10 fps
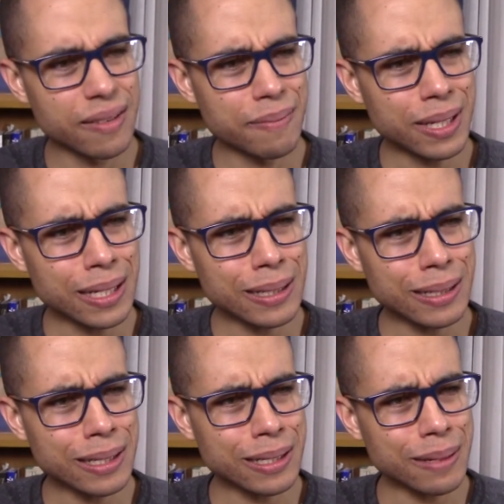because it
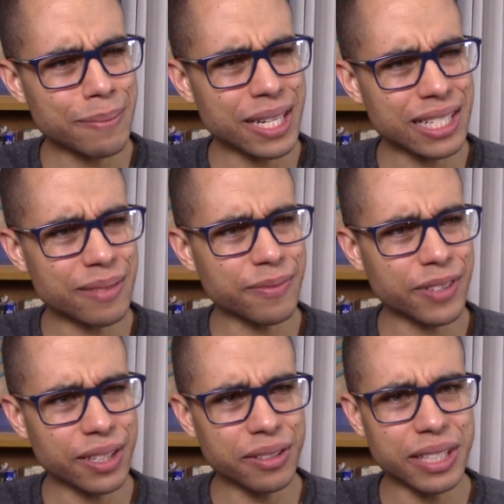just makes them
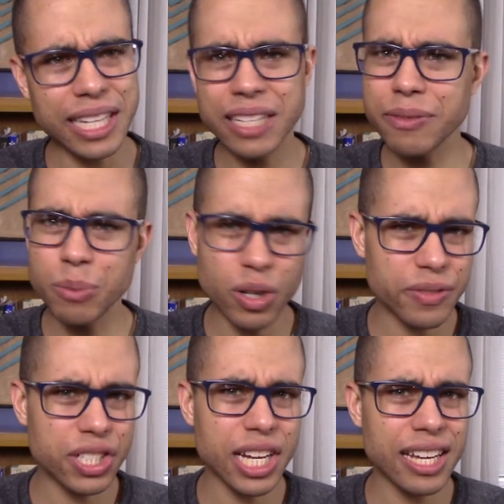feel like even more of
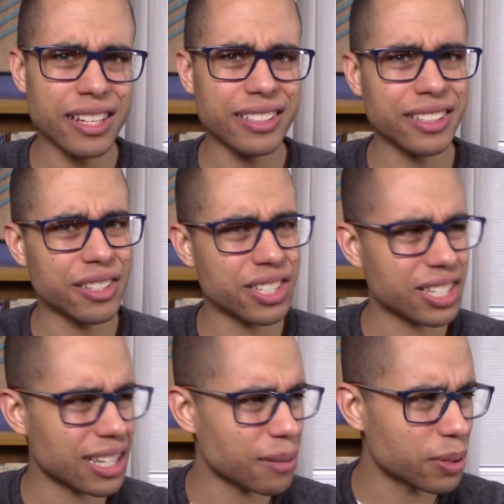a child, and it's
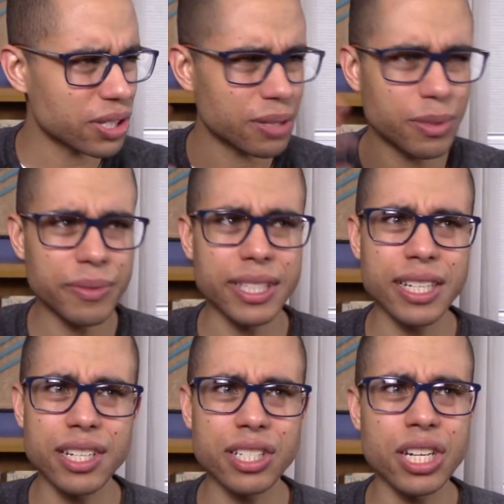just going to push them over the
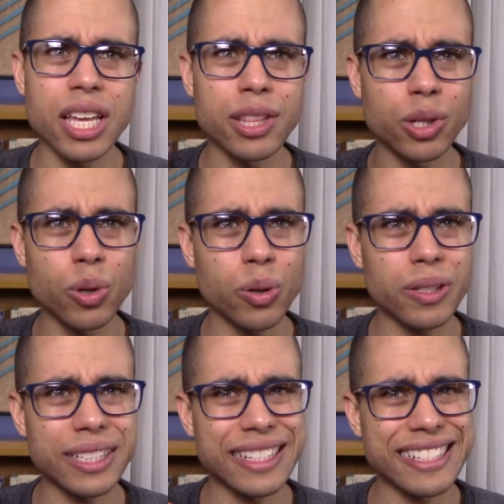edge. The goal
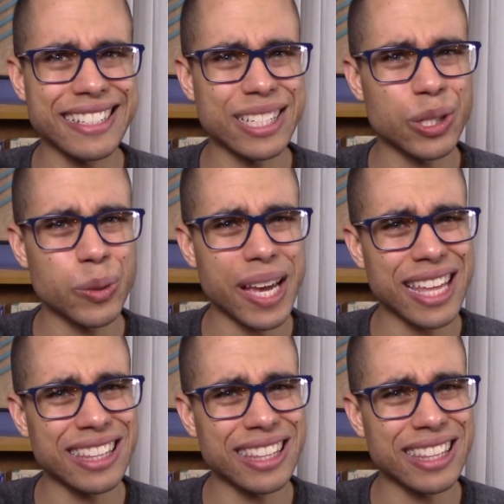is to at